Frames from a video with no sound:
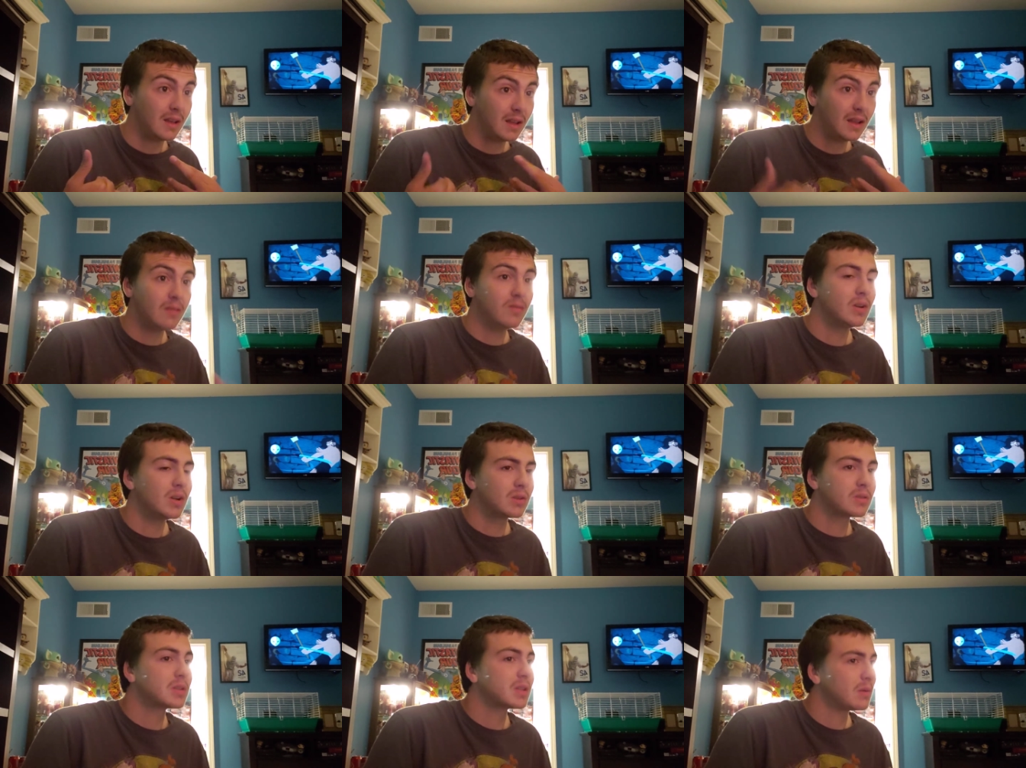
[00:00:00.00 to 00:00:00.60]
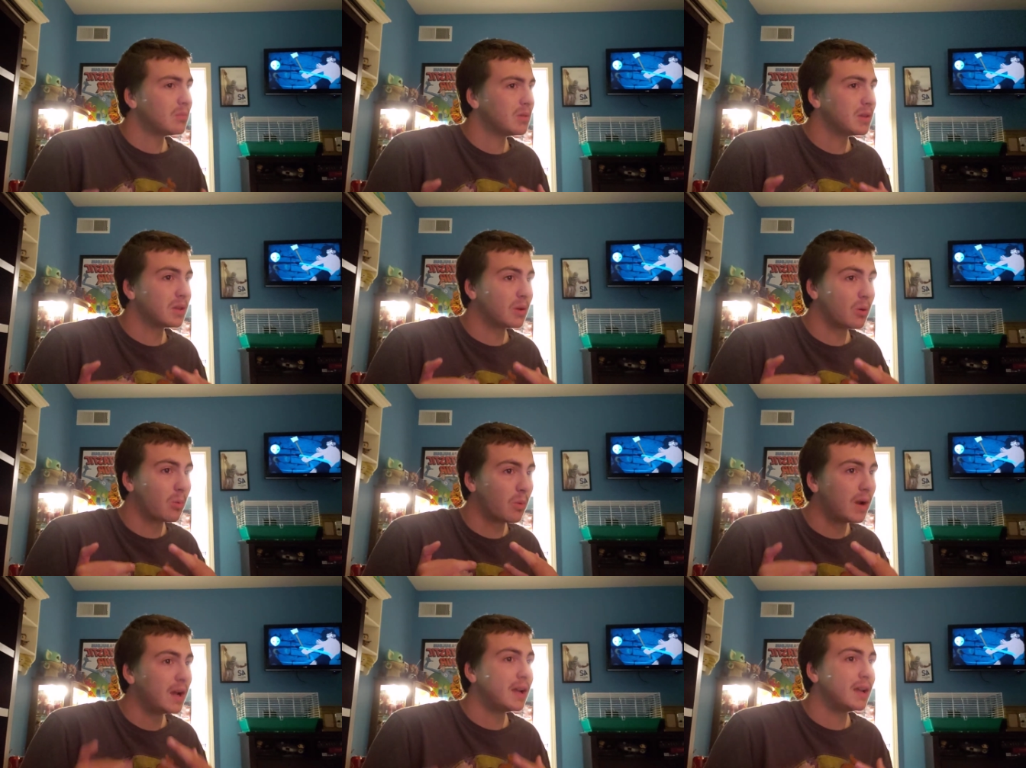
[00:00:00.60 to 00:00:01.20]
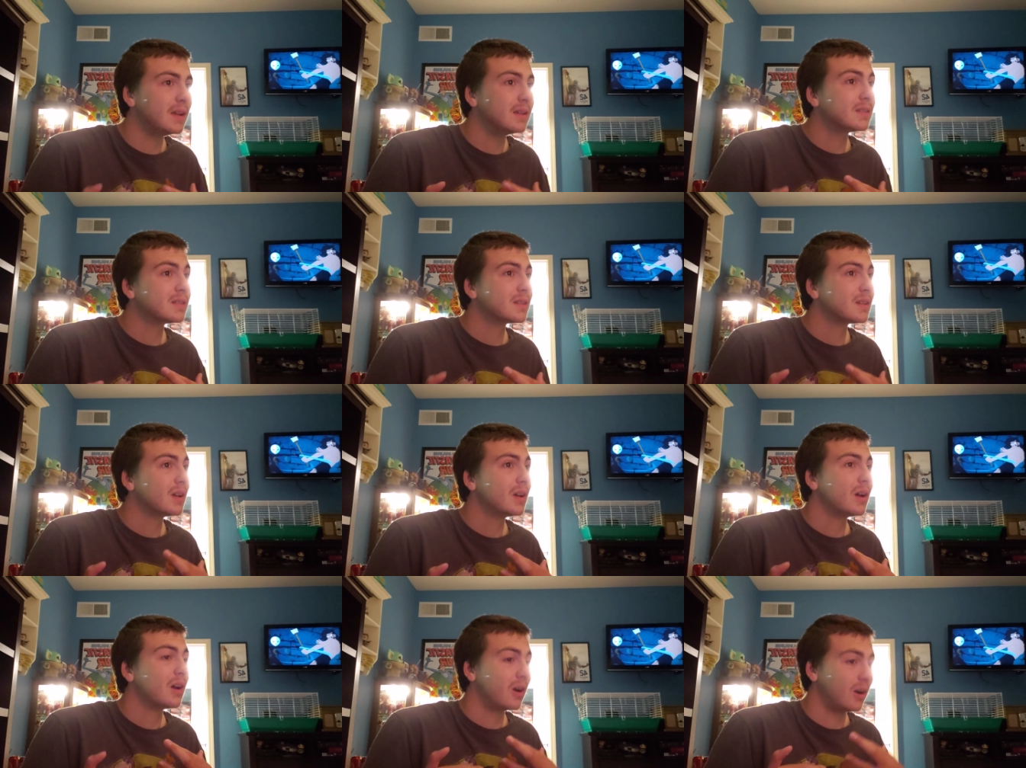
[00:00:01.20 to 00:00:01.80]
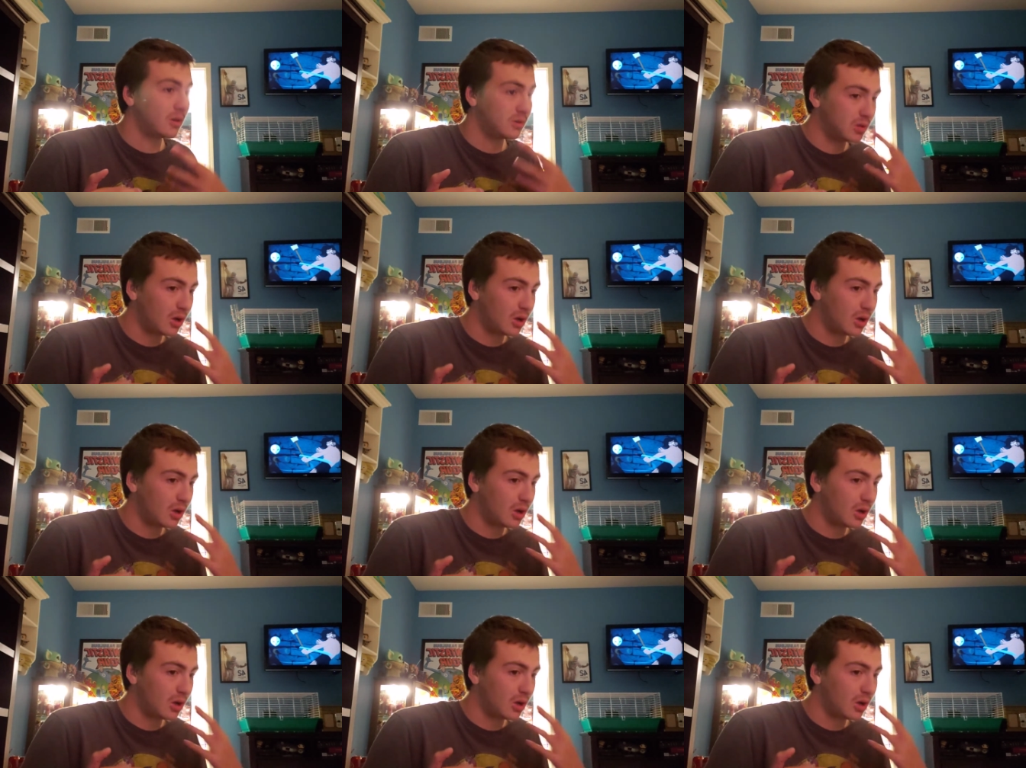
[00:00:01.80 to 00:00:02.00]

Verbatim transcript: even though some of their ways are